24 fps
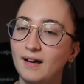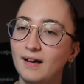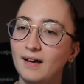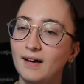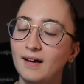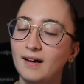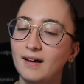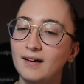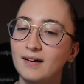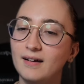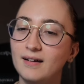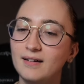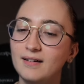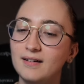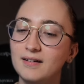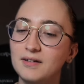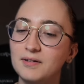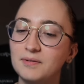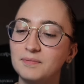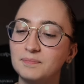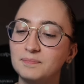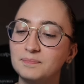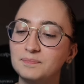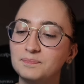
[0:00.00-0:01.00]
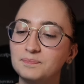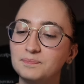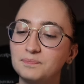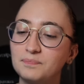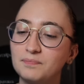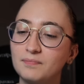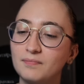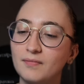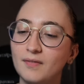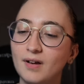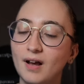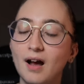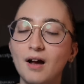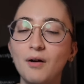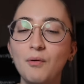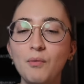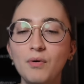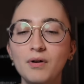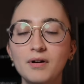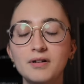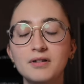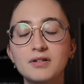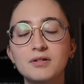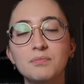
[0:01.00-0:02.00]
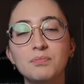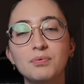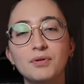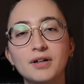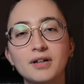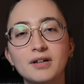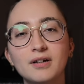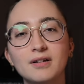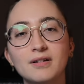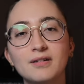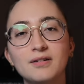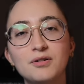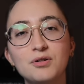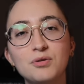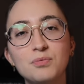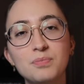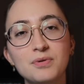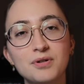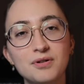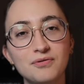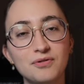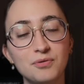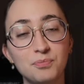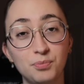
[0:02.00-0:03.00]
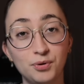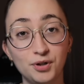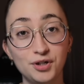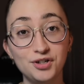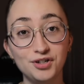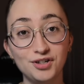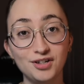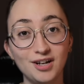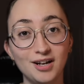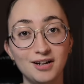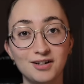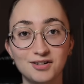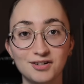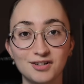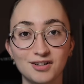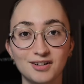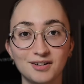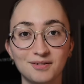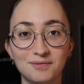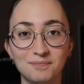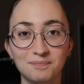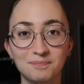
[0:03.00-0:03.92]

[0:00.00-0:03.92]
And I wanted to bring a little bit of appreciation